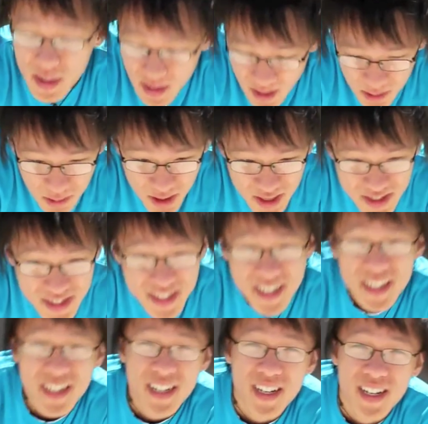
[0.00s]

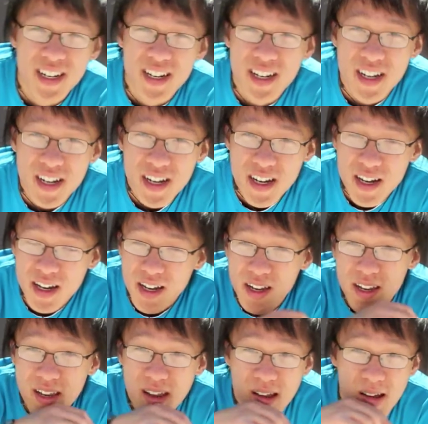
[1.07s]
Likewise,
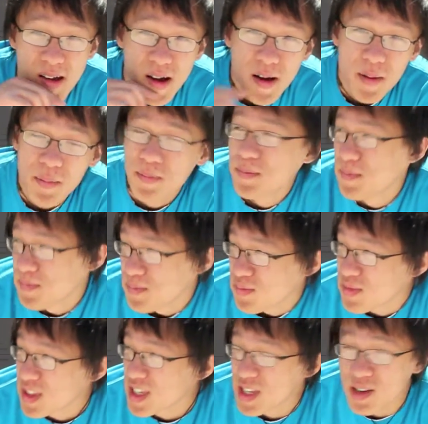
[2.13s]

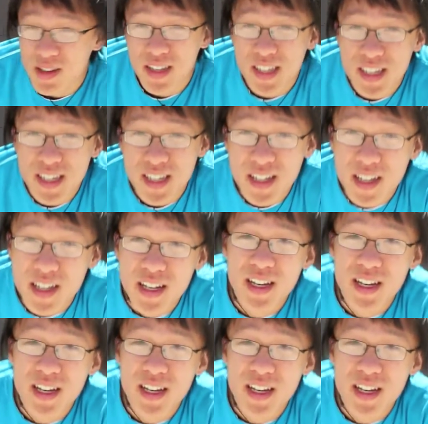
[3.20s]
let's go do this.